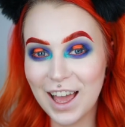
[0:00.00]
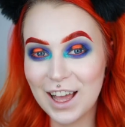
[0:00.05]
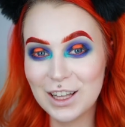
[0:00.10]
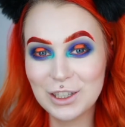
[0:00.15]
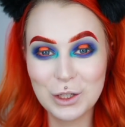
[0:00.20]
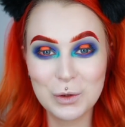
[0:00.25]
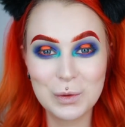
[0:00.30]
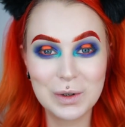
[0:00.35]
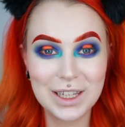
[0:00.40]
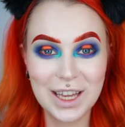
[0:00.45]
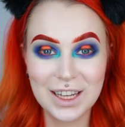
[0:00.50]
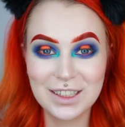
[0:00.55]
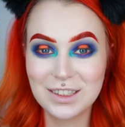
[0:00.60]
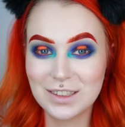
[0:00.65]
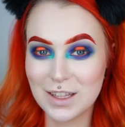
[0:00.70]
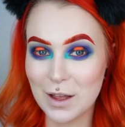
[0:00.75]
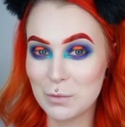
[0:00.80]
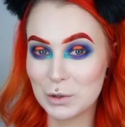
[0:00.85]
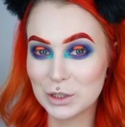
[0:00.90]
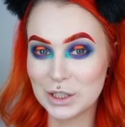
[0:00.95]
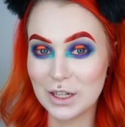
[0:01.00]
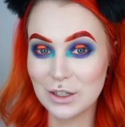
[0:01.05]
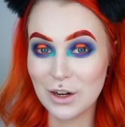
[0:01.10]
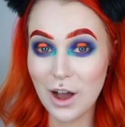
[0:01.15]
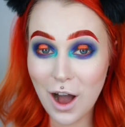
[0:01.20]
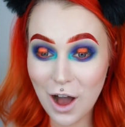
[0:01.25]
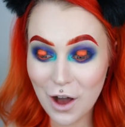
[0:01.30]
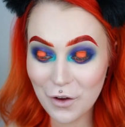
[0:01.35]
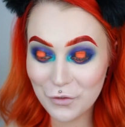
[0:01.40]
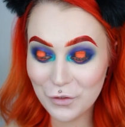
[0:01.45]
and you will get 10%
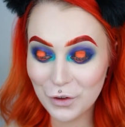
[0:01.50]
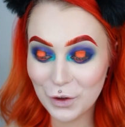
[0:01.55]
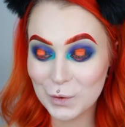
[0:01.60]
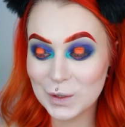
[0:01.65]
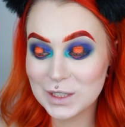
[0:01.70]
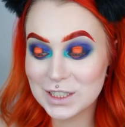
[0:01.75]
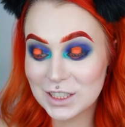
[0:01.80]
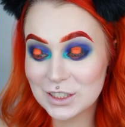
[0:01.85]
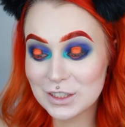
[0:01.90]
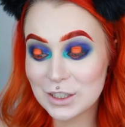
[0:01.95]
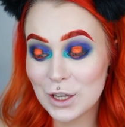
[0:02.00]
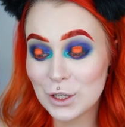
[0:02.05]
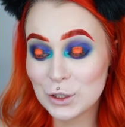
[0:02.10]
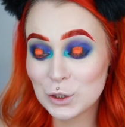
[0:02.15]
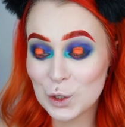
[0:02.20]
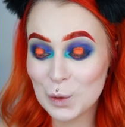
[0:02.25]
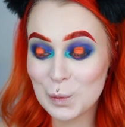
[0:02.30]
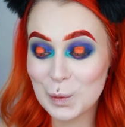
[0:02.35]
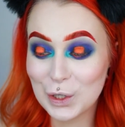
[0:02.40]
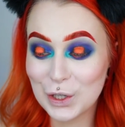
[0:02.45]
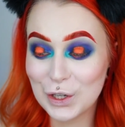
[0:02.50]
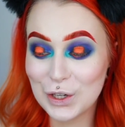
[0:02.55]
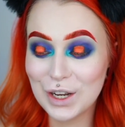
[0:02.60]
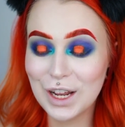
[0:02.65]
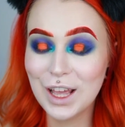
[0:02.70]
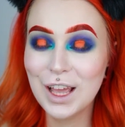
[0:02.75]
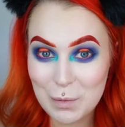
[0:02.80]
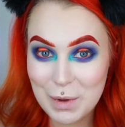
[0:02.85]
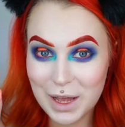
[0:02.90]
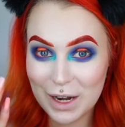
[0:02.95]
off, which is super good.
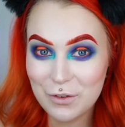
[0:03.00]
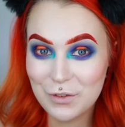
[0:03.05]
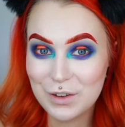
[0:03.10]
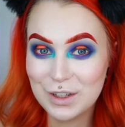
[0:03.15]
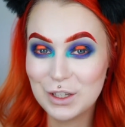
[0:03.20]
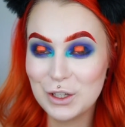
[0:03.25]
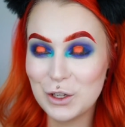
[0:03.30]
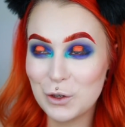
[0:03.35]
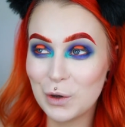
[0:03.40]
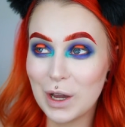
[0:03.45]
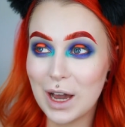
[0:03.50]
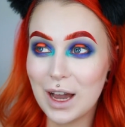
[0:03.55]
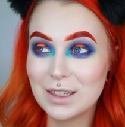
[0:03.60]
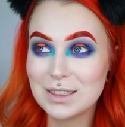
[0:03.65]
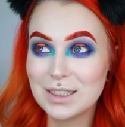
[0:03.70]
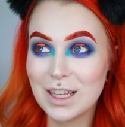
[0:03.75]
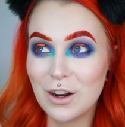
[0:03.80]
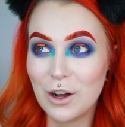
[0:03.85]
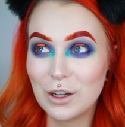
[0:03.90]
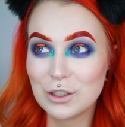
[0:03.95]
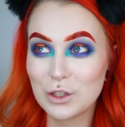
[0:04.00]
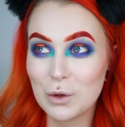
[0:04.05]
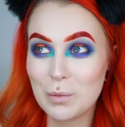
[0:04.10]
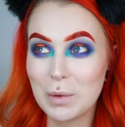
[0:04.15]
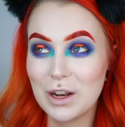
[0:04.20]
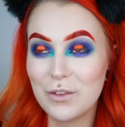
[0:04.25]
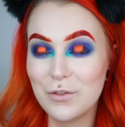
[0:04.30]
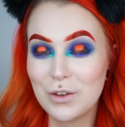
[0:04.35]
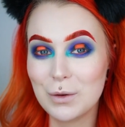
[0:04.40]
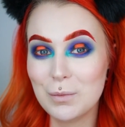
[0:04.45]
It will benefit you guys and also
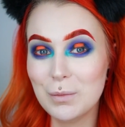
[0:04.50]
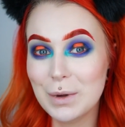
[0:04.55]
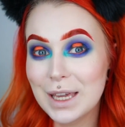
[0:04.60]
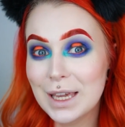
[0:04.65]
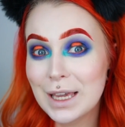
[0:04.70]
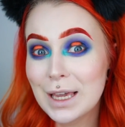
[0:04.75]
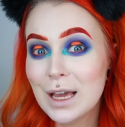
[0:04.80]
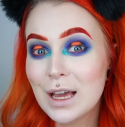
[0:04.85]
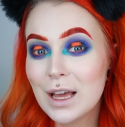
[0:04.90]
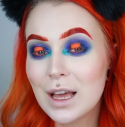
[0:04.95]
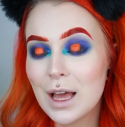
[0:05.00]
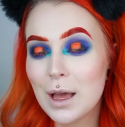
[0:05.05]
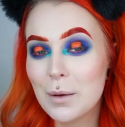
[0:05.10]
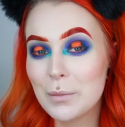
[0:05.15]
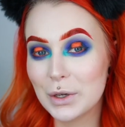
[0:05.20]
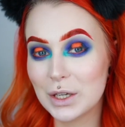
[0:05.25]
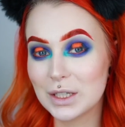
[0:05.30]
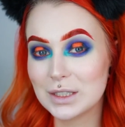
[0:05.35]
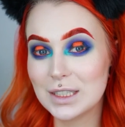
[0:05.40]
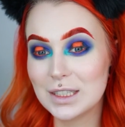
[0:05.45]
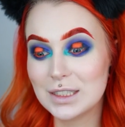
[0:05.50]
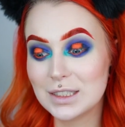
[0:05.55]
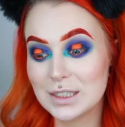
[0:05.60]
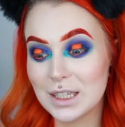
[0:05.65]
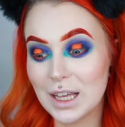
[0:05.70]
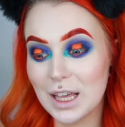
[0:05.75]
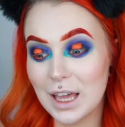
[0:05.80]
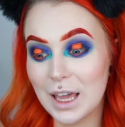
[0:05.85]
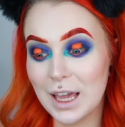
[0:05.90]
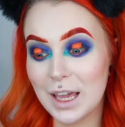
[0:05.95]
benefit me because it's
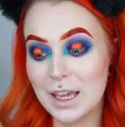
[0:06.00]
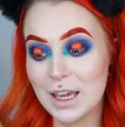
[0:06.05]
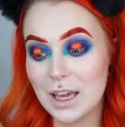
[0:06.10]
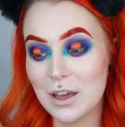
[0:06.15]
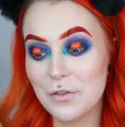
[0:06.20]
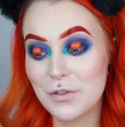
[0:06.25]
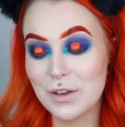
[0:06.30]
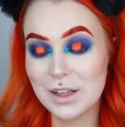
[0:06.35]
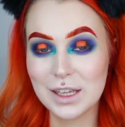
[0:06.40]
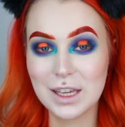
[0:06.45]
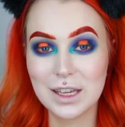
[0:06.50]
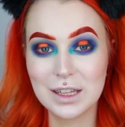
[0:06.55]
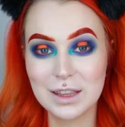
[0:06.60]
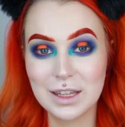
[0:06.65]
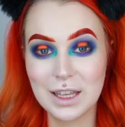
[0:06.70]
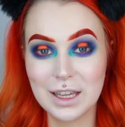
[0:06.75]
a affiliate